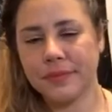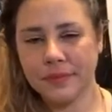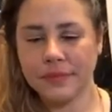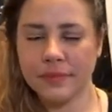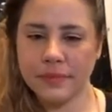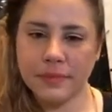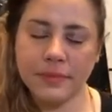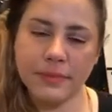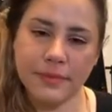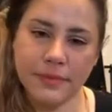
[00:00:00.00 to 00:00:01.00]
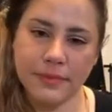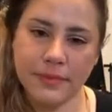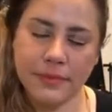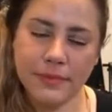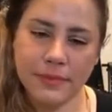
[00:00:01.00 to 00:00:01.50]

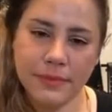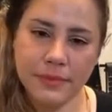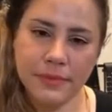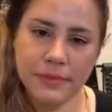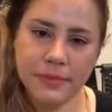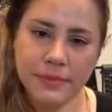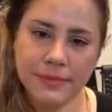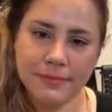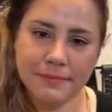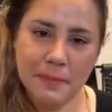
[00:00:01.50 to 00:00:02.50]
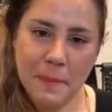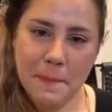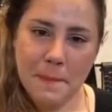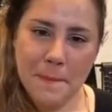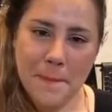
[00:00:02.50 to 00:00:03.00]

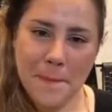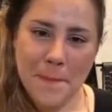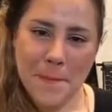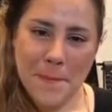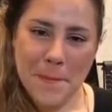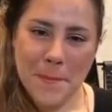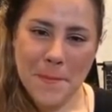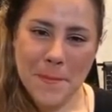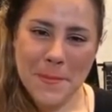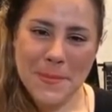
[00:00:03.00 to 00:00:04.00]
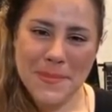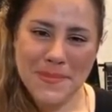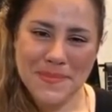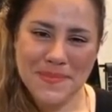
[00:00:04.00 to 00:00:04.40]
No words are spoken by the person on screen.